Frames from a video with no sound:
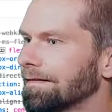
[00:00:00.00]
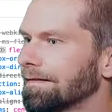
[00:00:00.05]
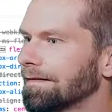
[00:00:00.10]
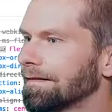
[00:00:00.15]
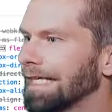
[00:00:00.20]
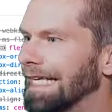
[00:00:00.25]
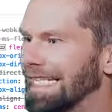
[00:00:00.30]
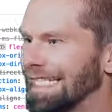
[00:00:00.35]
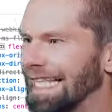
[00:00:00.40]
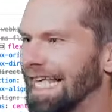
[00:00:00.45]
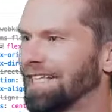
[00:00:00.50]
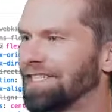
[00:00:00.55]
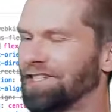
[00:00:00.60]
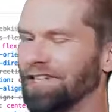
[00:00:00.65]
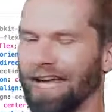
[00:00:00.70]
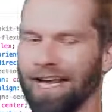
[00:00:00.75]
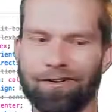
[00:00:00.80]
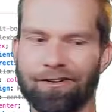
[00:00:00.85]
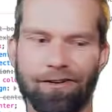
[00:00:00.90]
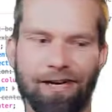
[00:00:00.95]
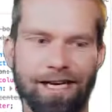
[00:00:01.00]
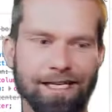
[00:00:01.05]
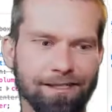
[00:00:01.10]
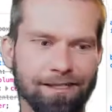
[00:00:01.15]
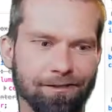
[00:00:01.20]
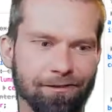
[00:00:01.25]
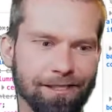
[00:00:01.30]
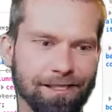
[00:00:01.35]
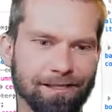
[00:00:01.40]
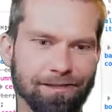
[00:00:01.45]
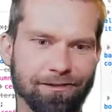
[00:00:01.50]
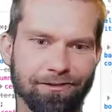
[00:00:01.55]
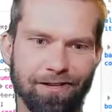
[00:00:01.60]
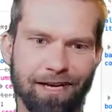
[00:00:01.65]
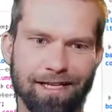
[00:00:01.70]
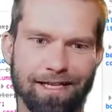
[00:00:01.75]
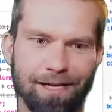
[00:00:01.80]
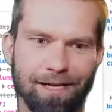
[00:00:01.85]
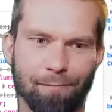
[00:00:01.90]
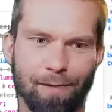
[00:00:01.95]
Is that generated or did you
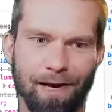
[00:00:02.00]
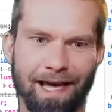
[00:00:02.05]
write that by